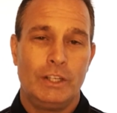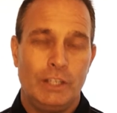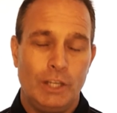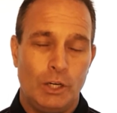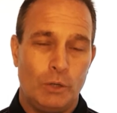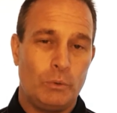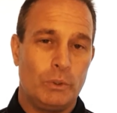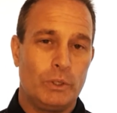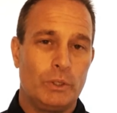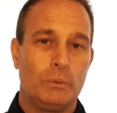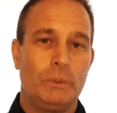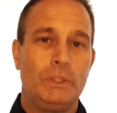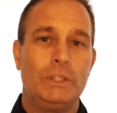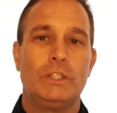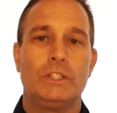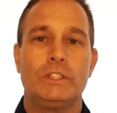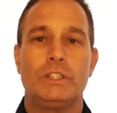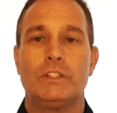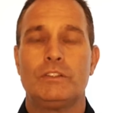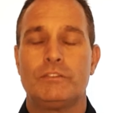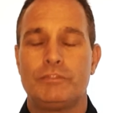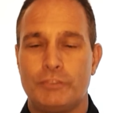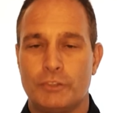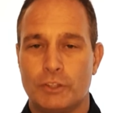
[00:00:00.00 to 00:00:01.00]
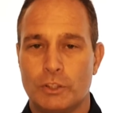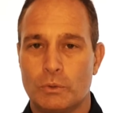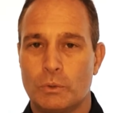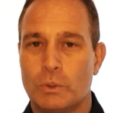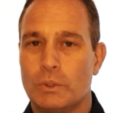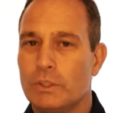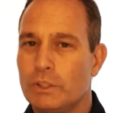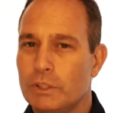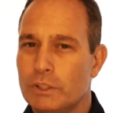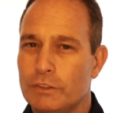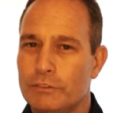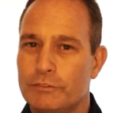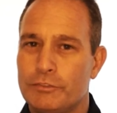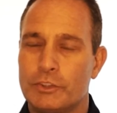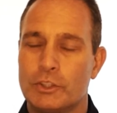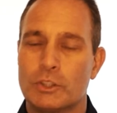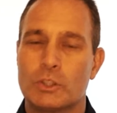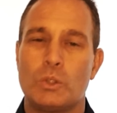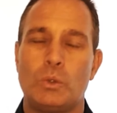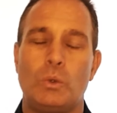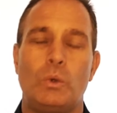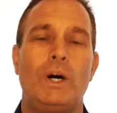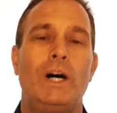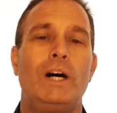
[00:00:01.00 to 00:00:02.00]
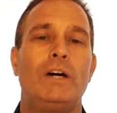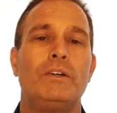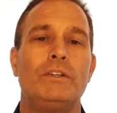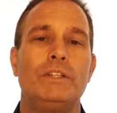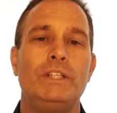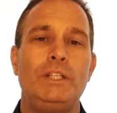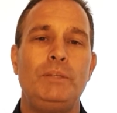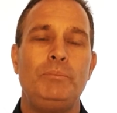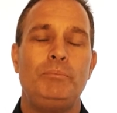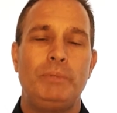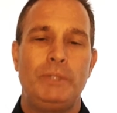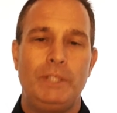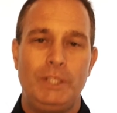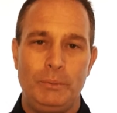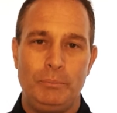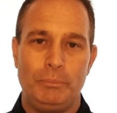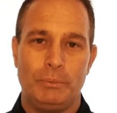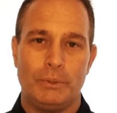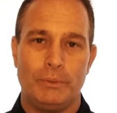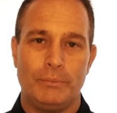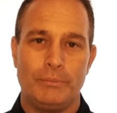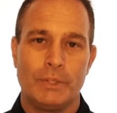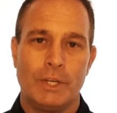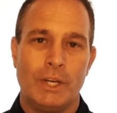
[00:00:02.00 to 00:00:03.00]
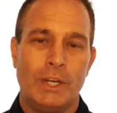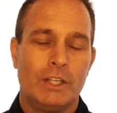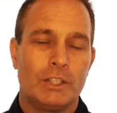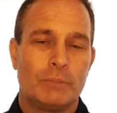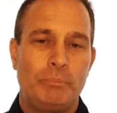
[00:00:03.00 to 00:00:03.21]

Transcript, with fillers: Now, what are we looking for? We're looking for quality people.